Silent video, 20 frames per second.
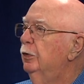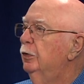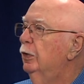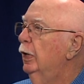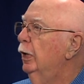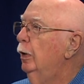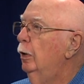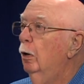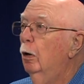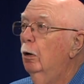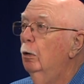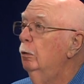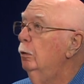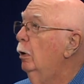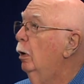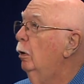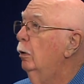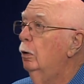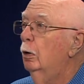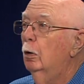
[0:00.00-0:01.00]
is saying, oh,
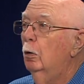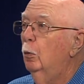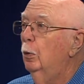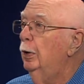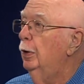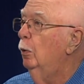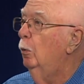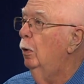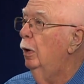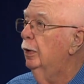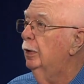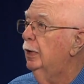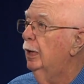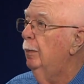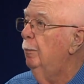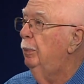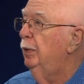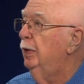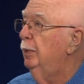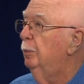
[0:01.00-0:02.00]
no, no, we don't want
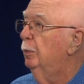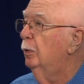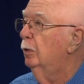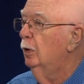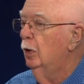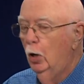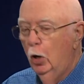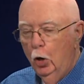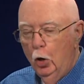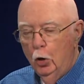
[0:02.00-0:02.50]
them people.